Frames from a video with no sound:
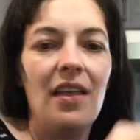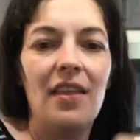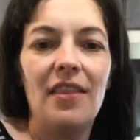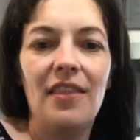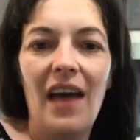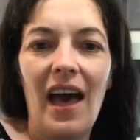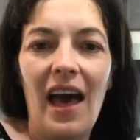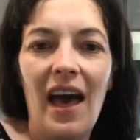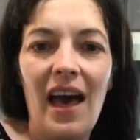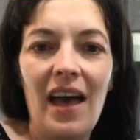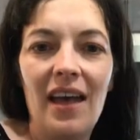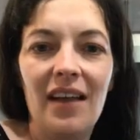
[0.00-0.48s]

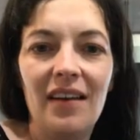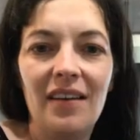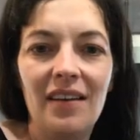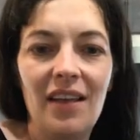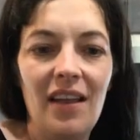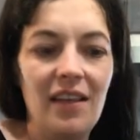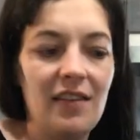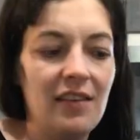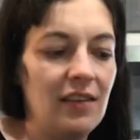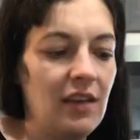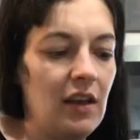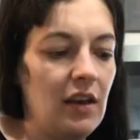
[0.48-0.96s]
that
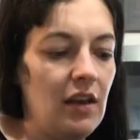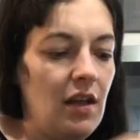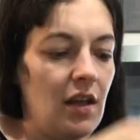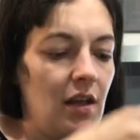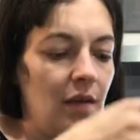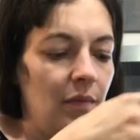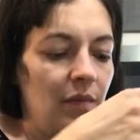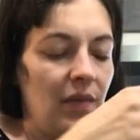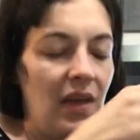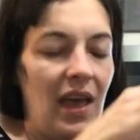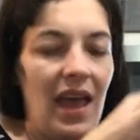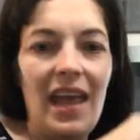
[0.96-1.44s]
it's gonna
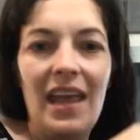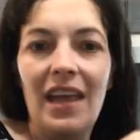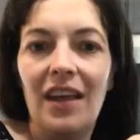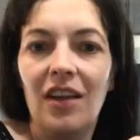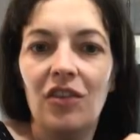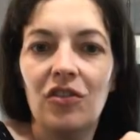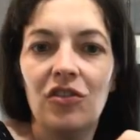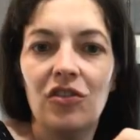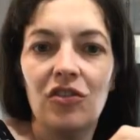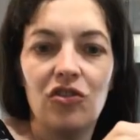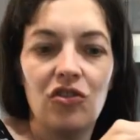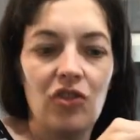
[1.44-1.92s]
hang
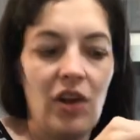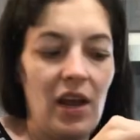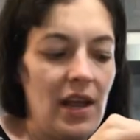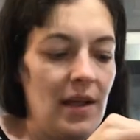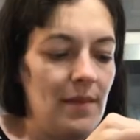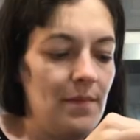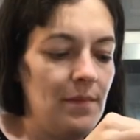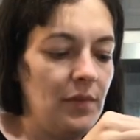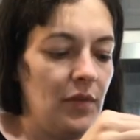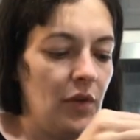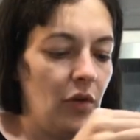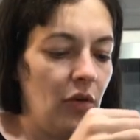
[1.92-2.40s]
straight,
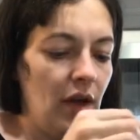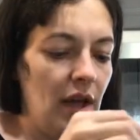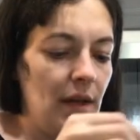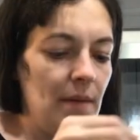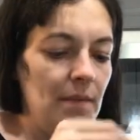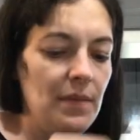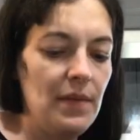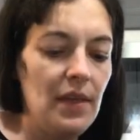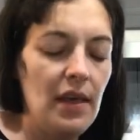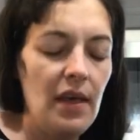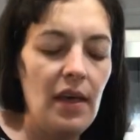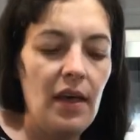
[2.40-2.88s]
okay?
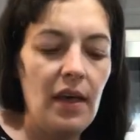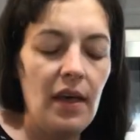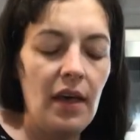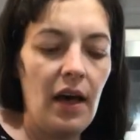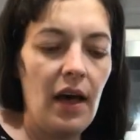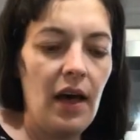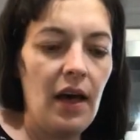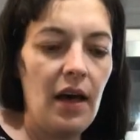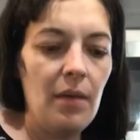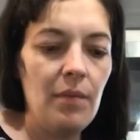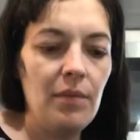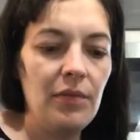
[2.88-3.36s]

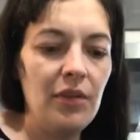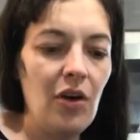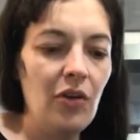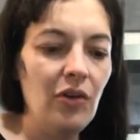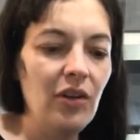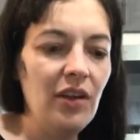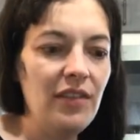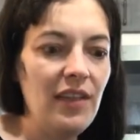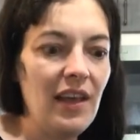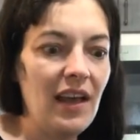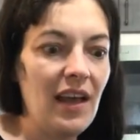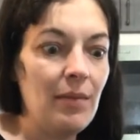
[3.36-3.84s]
The
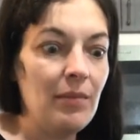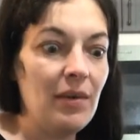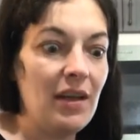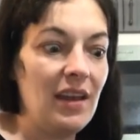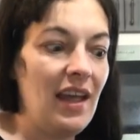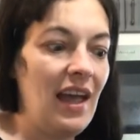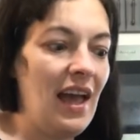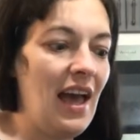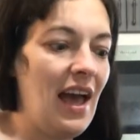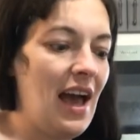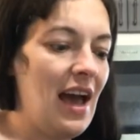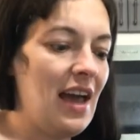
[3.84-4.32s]
only thing I'm gonna
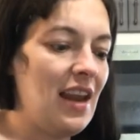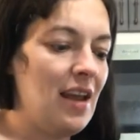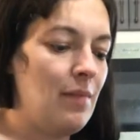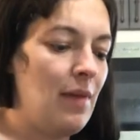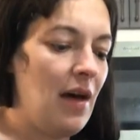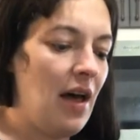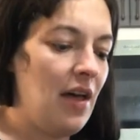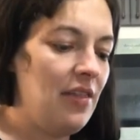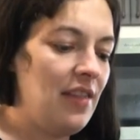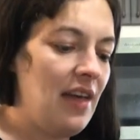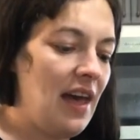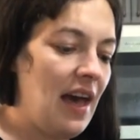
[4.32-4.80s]
add
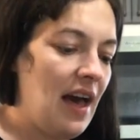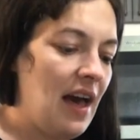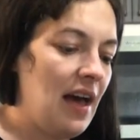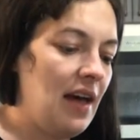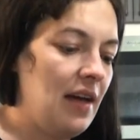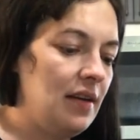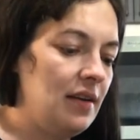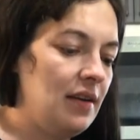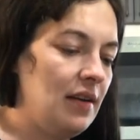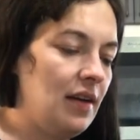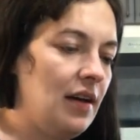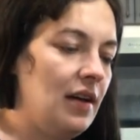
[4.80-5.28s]
about
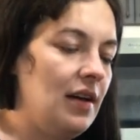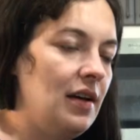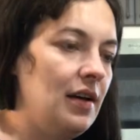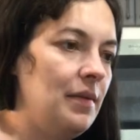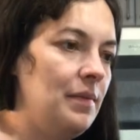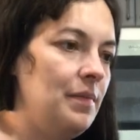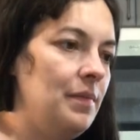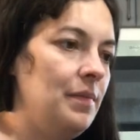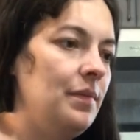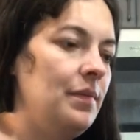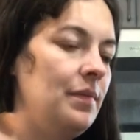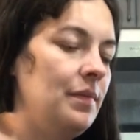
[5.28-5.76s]
that
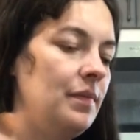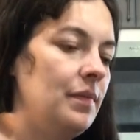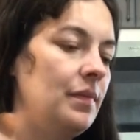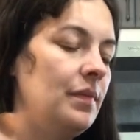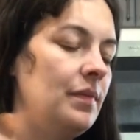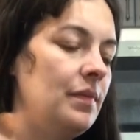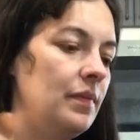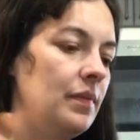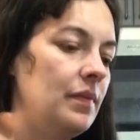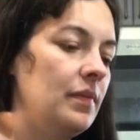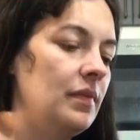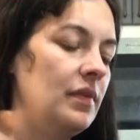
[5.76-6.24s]

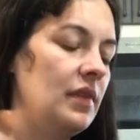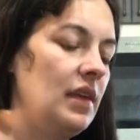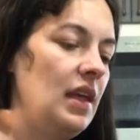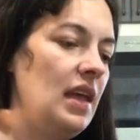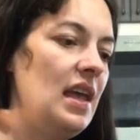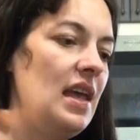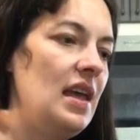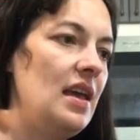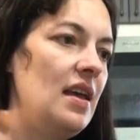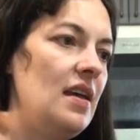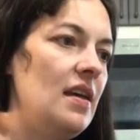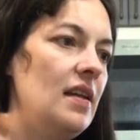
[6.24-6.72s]

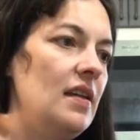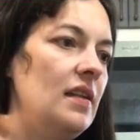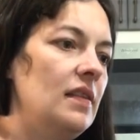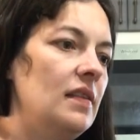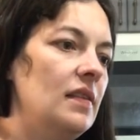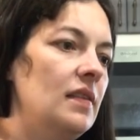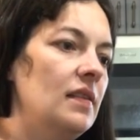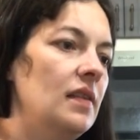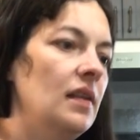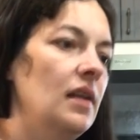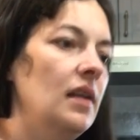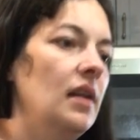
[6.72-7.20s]

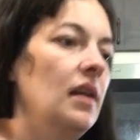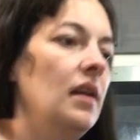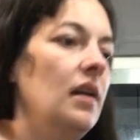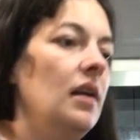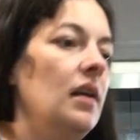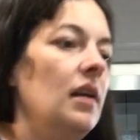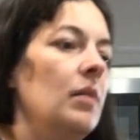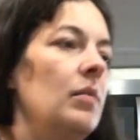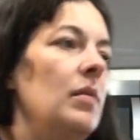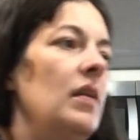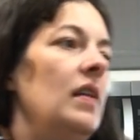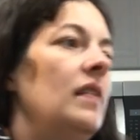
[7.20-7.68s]
is,
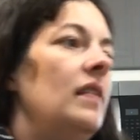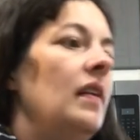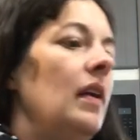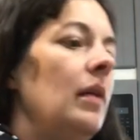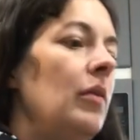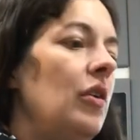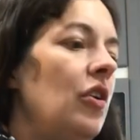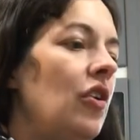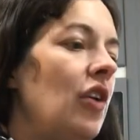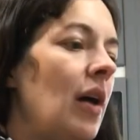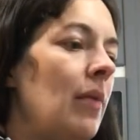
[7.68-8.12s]
let me